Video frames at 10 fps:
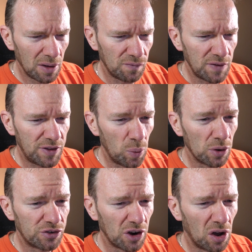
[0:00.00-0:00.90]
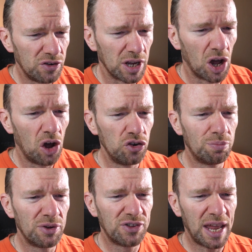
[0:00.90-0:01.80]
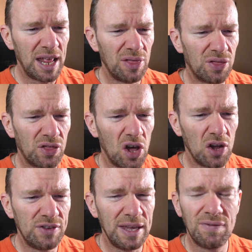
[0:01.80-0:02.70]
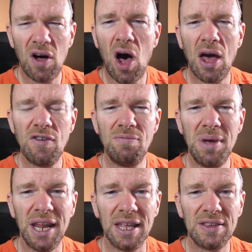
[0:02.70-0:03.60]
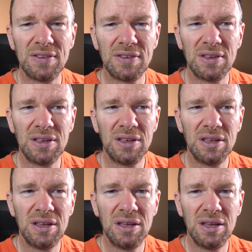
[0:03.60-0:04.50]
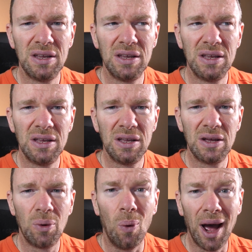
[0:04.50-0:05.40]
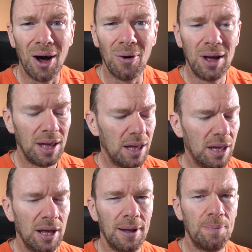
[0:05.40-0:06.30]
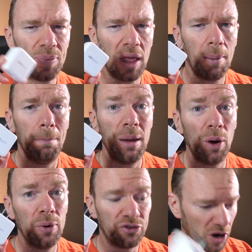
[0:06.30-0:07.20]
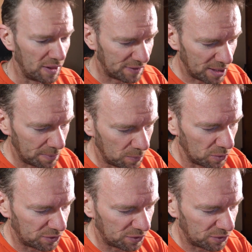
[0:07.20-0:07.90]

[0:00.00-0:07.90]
50 watts charging, 100% in 35 minutes. Wow. Maybe I will try this then, we'll